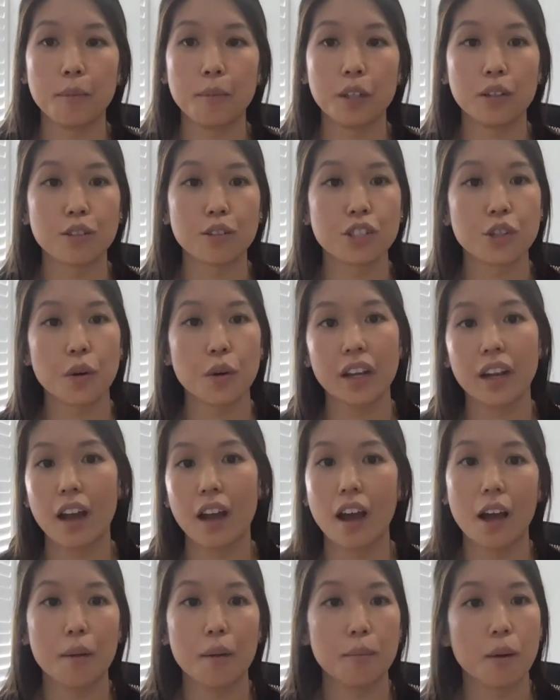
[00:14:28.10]
showing
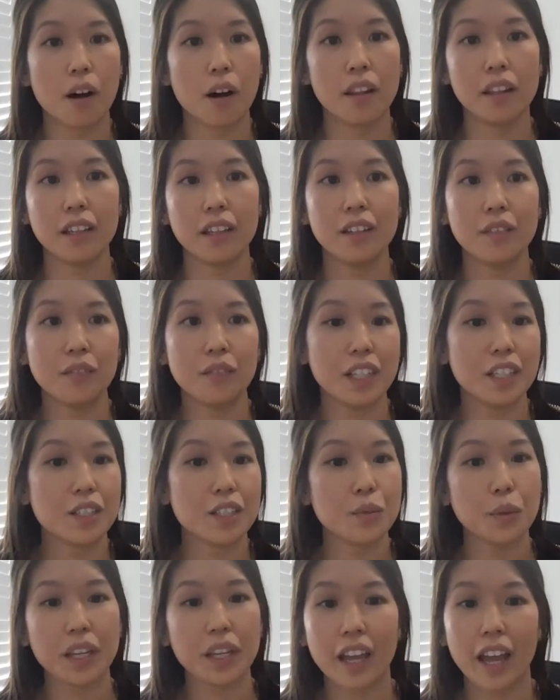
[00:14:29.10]
up on evenings,
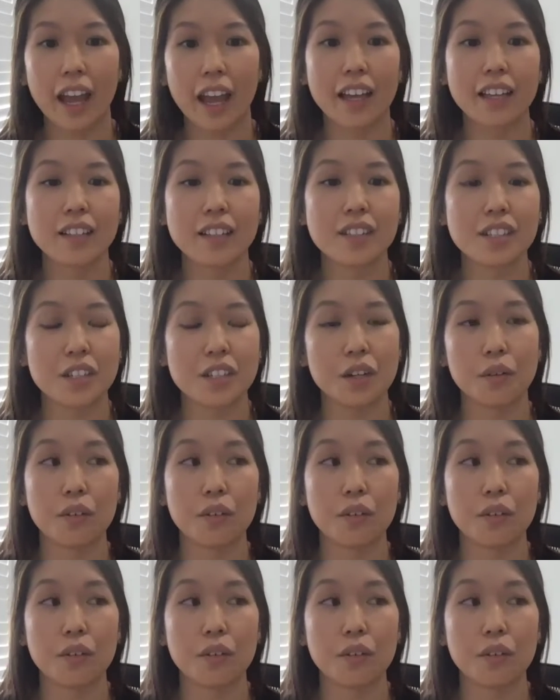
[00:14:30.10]
weekends,